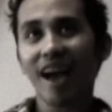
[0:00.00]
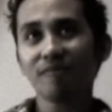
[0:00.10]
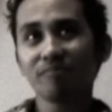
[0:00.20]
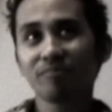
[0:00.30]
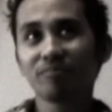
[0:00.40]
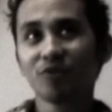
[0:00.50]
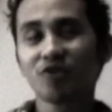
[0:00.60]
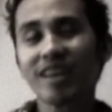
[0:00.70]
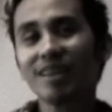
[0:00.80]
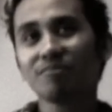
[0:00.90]
They have
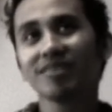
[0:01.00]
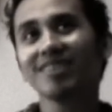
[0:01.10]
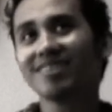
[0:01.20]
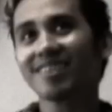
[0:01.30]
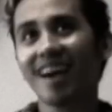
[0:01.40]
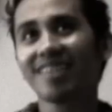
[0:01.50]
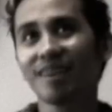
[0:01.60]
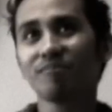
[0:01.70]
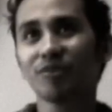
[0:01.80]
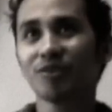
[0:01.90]
dreams inside
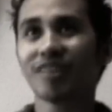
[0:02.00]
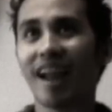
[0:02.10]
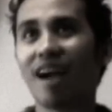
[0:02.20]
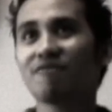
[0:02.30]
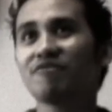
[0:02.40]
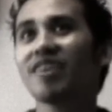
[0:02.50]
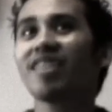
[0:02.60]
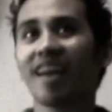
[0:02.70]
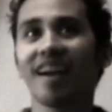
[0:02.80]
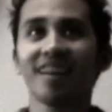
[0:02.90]
them too that I
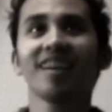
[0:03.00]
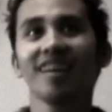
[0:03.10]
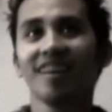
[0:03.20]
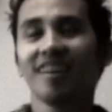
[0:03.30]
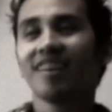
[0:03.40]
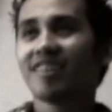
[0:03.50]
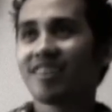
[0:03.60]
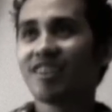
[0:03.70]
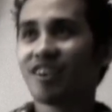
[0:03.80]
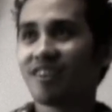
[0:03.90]
feel like,
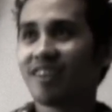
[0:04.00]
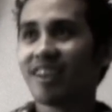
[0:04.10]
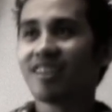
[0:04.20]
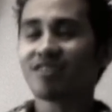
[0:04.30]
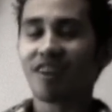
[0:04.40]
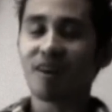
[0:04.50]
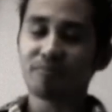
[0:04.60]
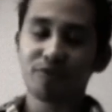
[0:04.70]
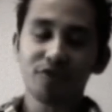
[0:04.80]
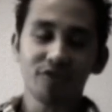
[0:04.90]
you know, it needs to
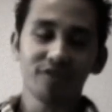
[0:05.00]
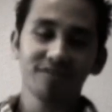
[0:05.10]
come true.